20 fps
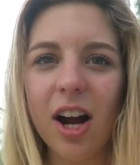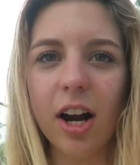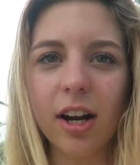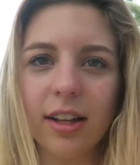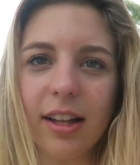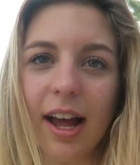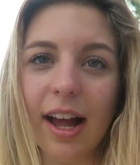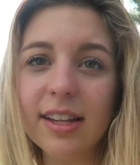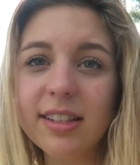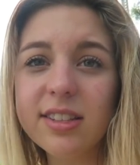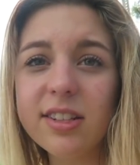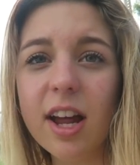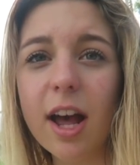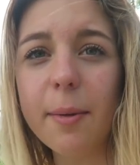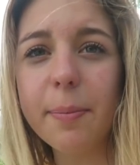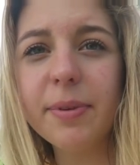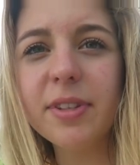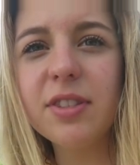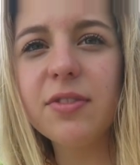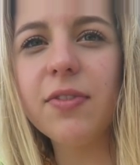Our last
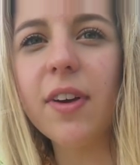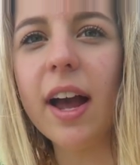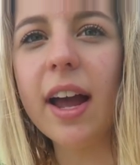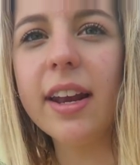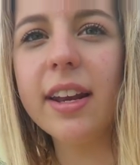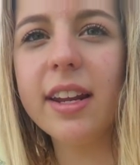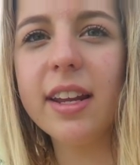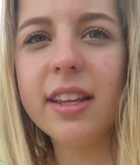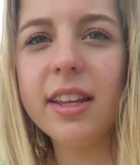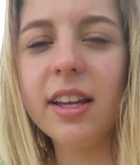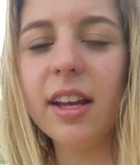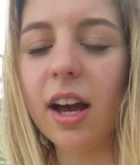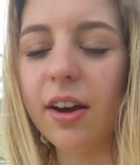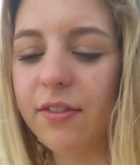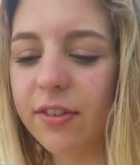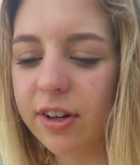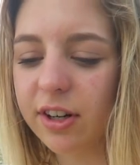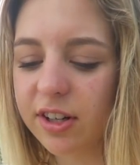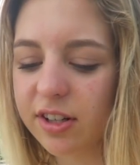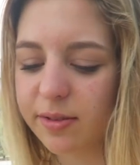stop is finding the
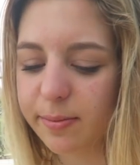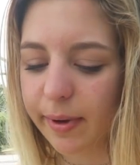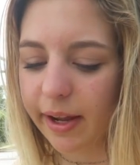governor's